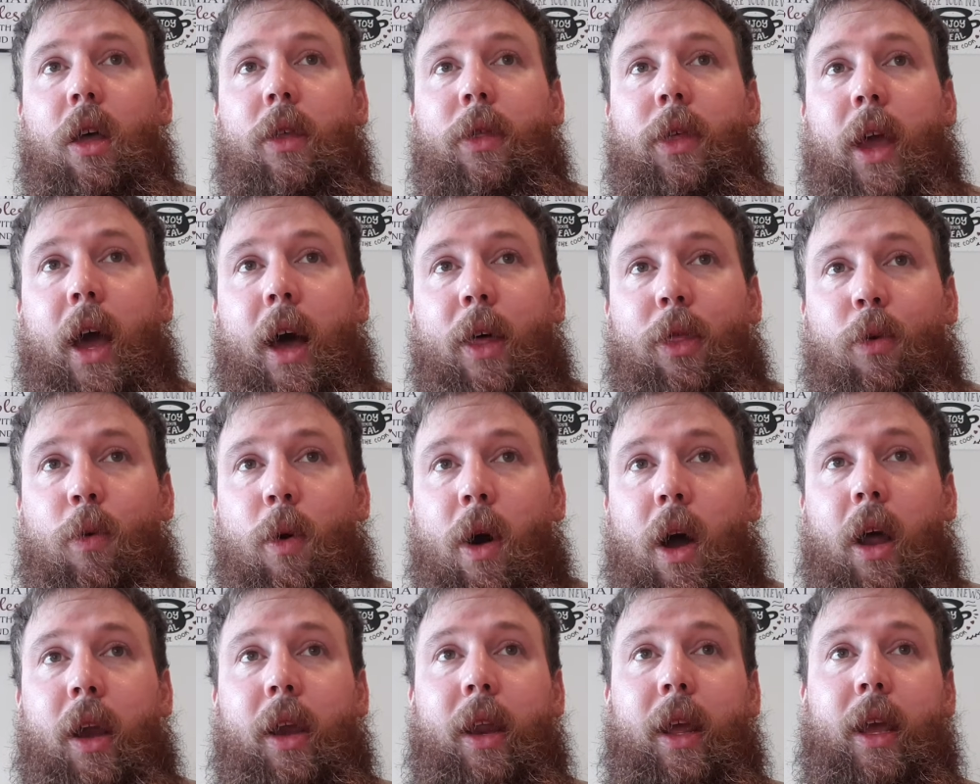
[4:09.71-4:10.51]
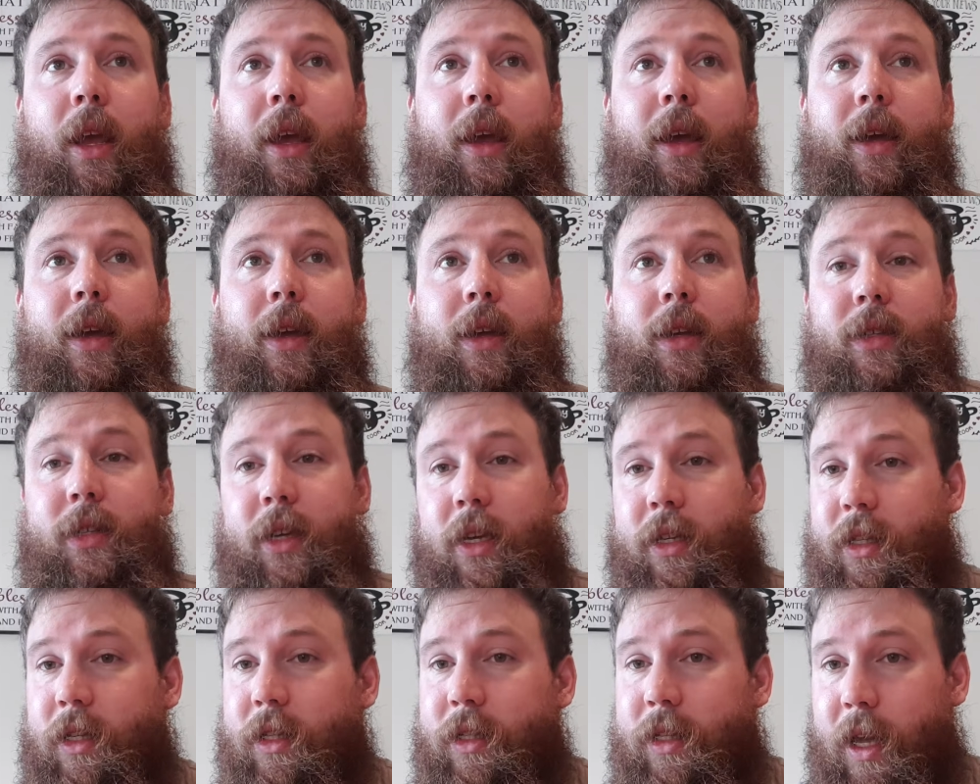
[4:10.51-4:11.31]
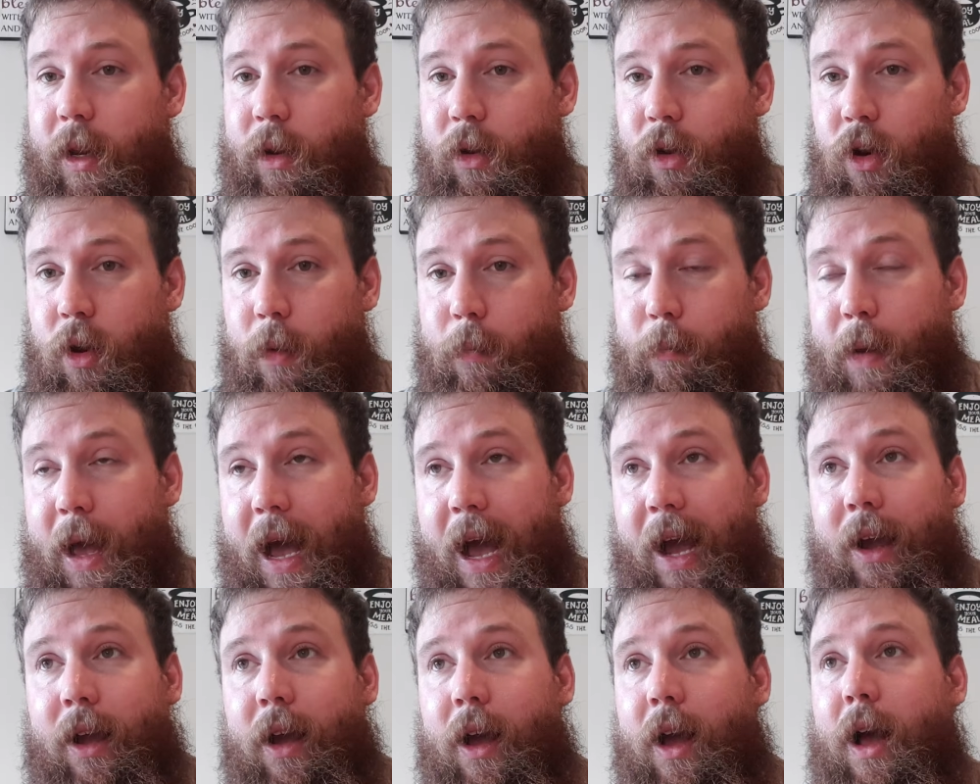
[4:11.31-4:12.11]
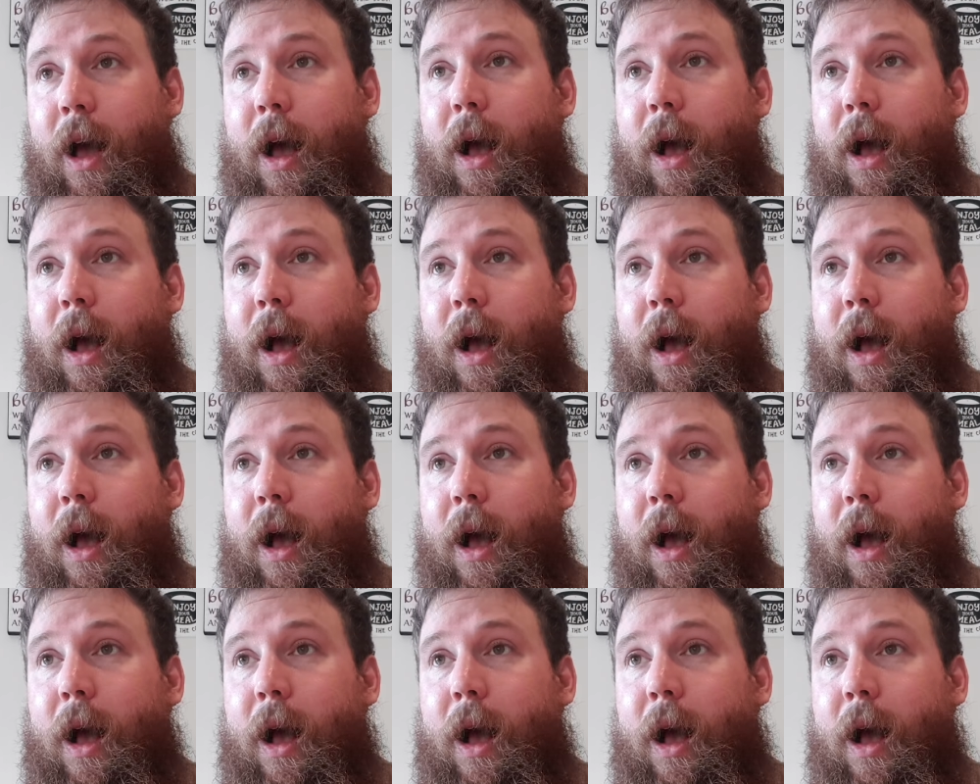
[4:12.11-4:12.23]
The other one is, as I said, back.